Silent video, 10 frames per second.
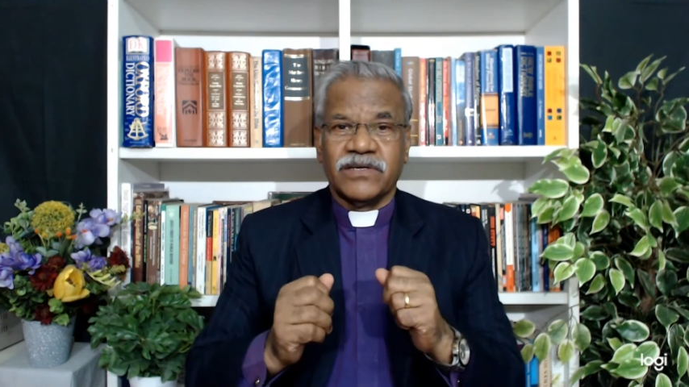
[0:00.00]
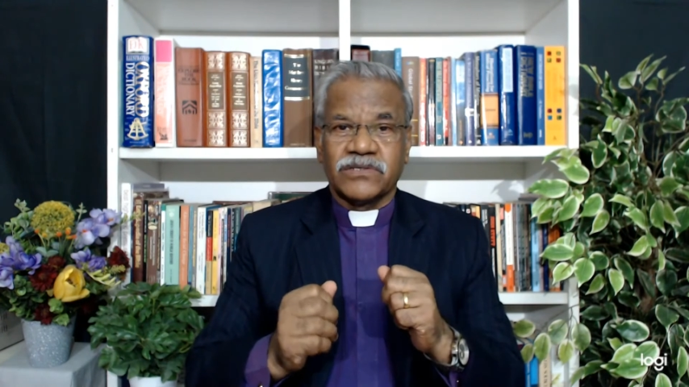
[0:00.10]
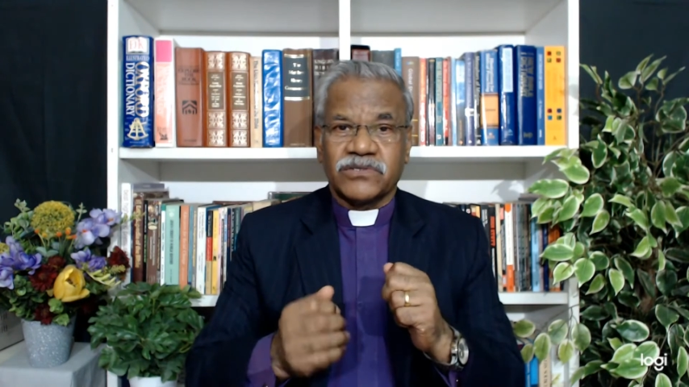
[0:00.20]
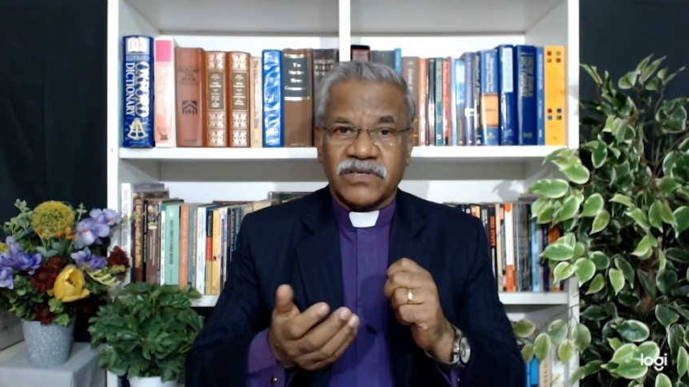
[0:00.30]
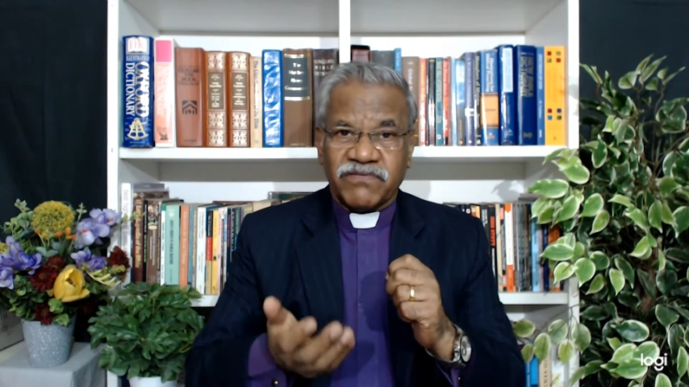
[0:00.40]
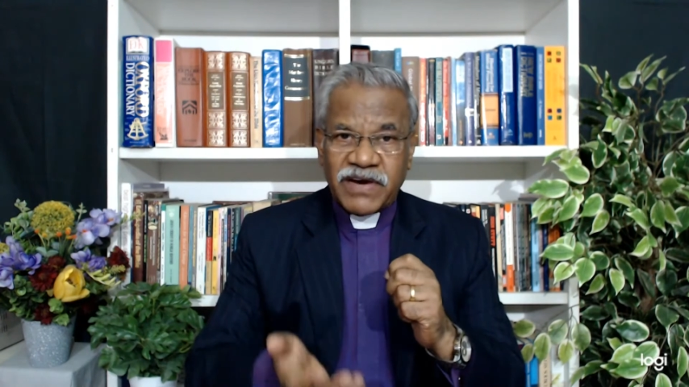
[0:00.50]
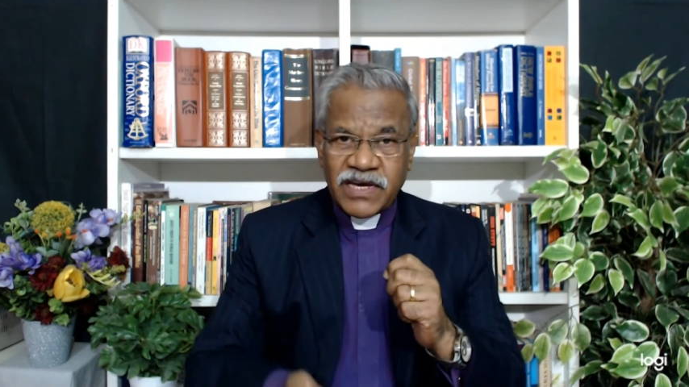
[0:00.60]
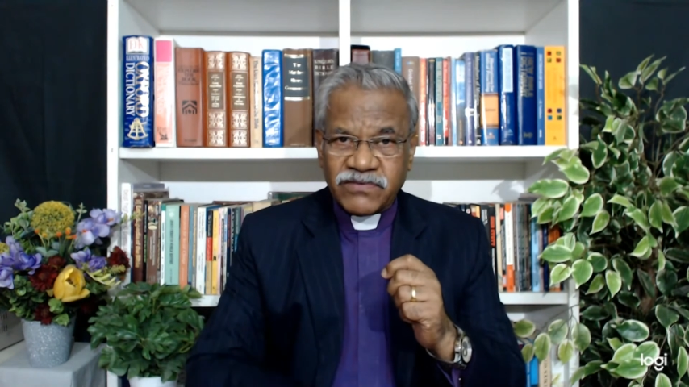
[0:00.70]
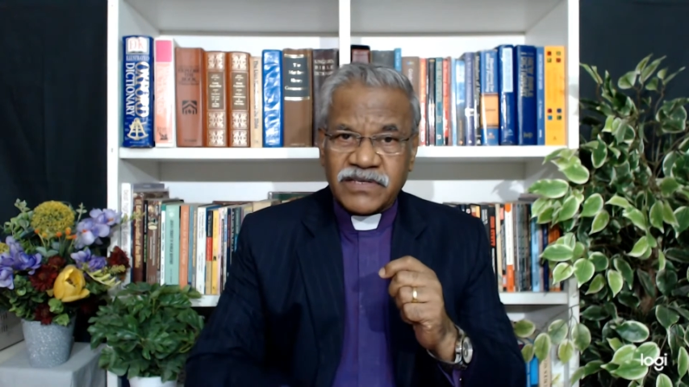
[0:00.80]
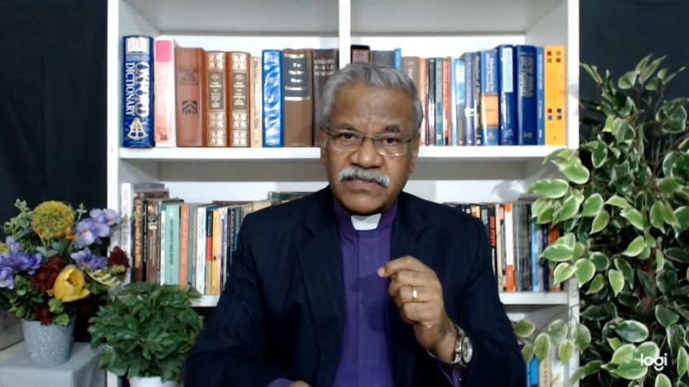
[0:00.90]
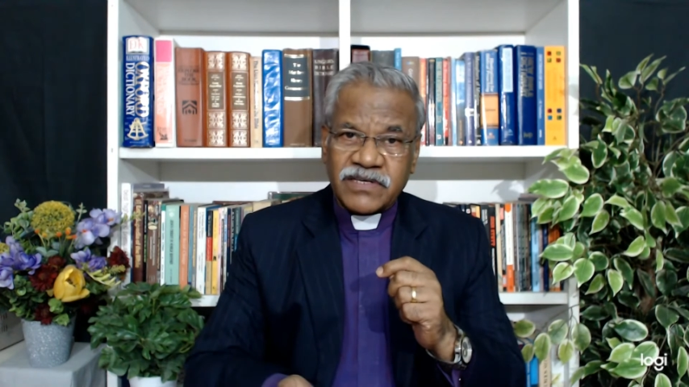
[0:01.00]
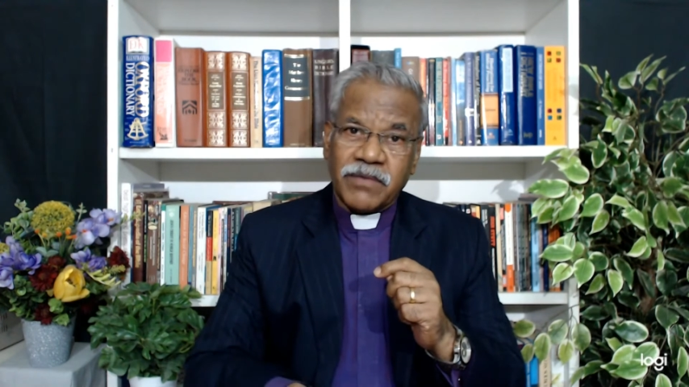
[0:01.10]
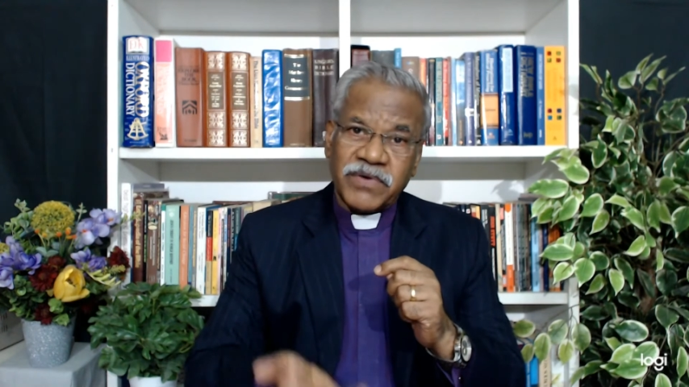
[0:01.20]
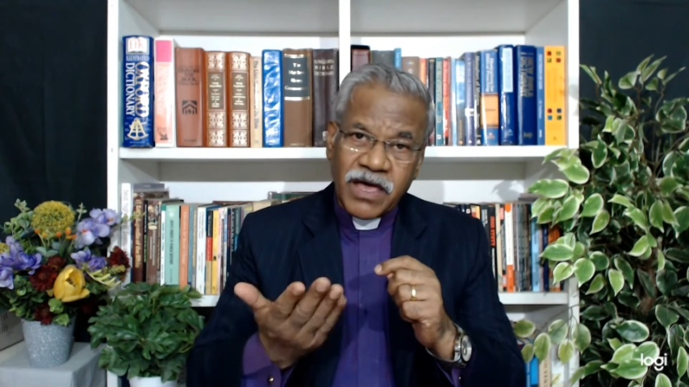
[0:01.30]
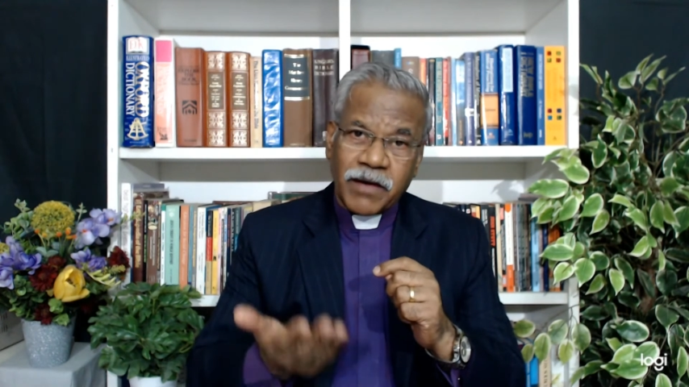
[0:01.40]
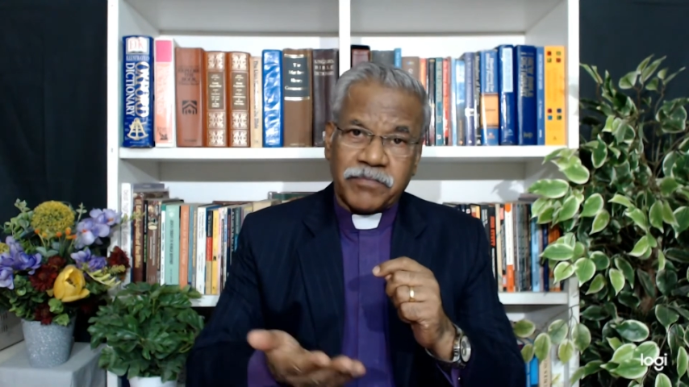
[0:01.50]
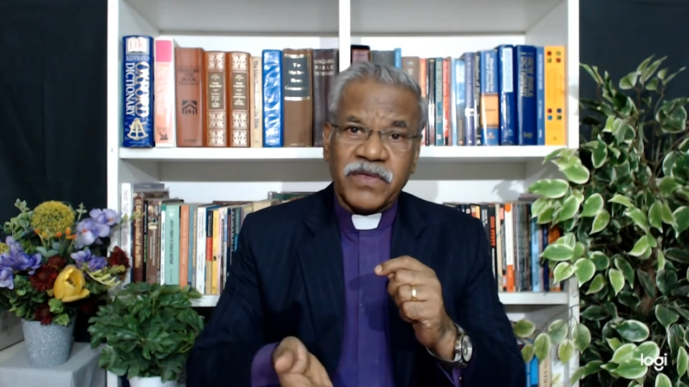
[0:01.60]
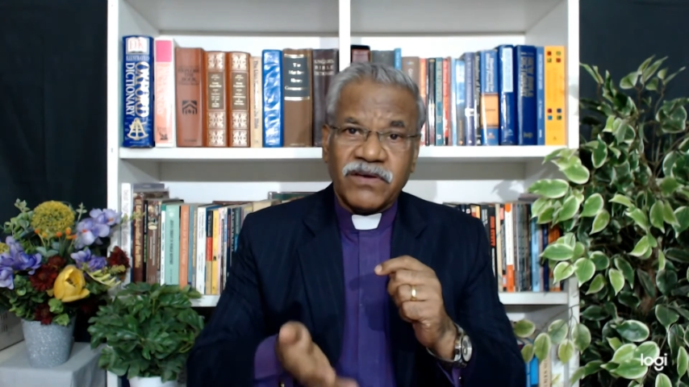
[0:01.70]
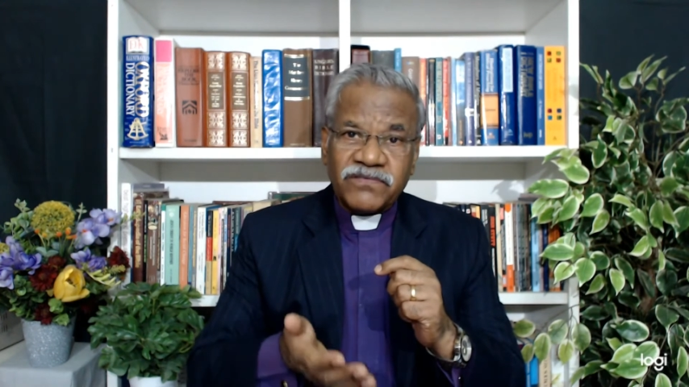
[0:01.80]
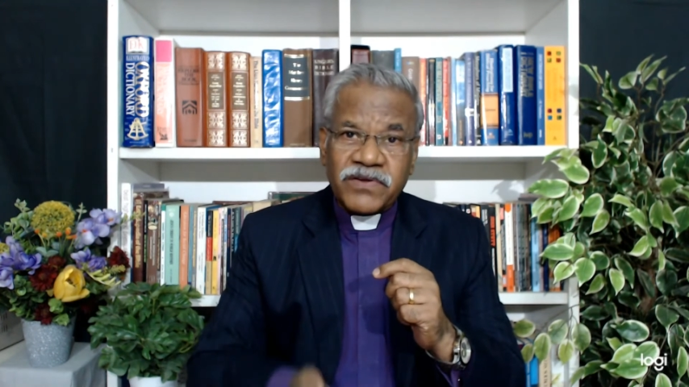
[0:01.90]
So the fire was coming up
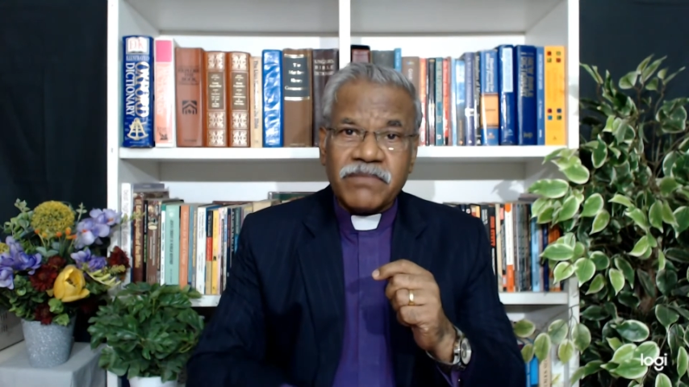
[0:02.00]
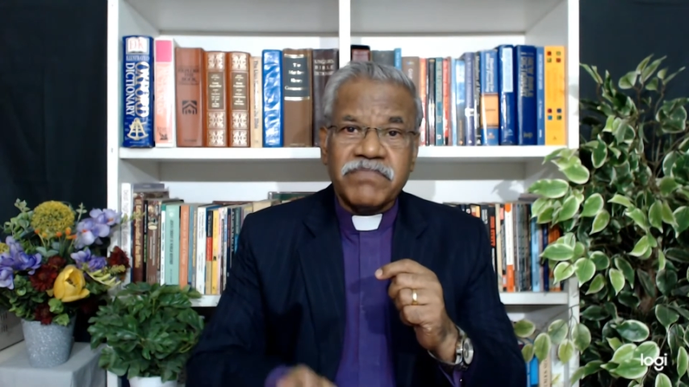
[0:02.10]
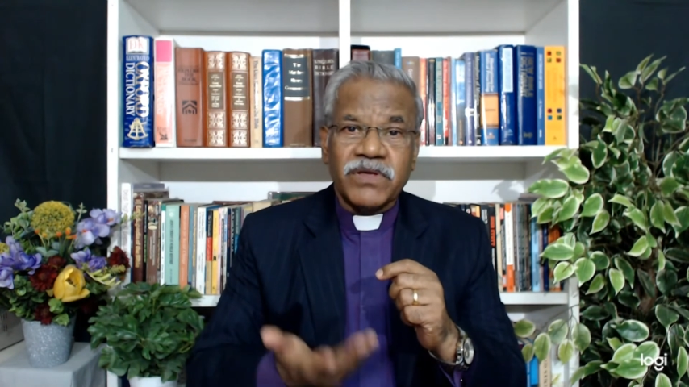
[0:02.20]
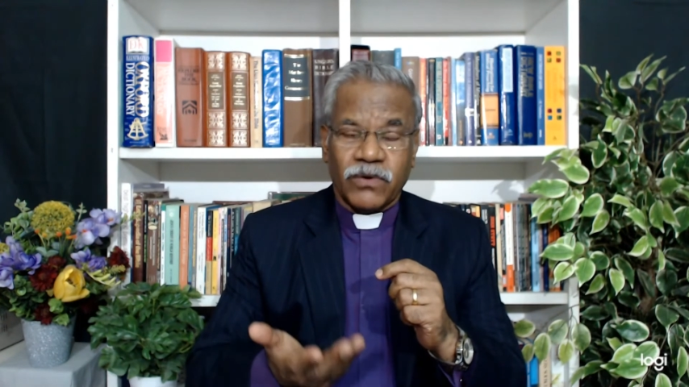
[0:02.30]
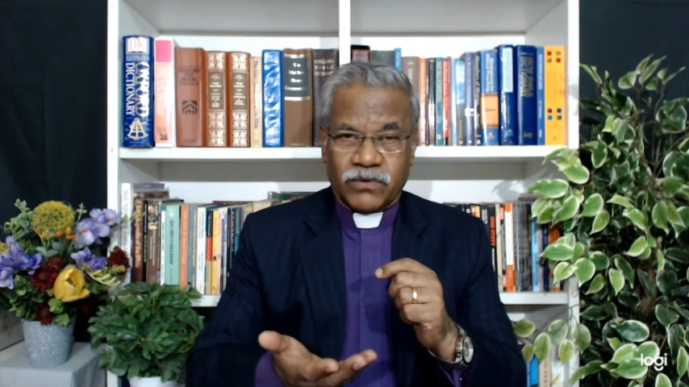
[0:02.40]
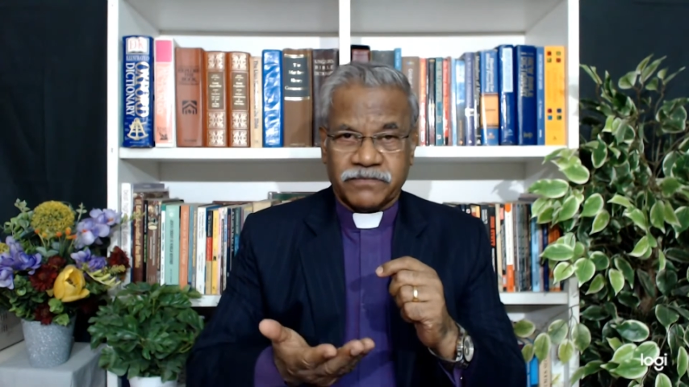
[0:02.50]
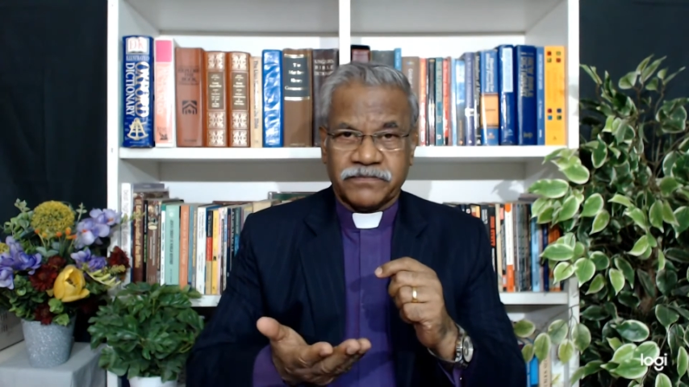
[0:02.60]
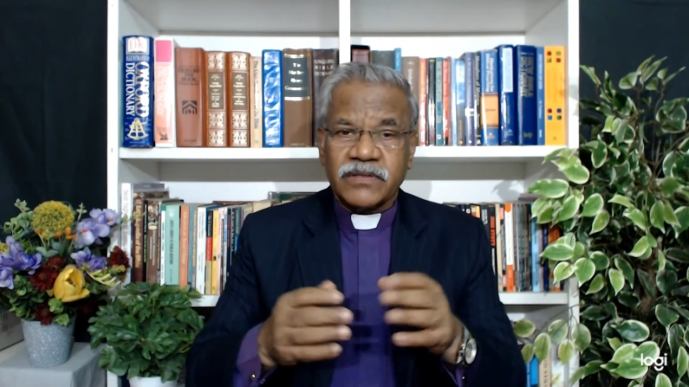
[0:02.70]
from below.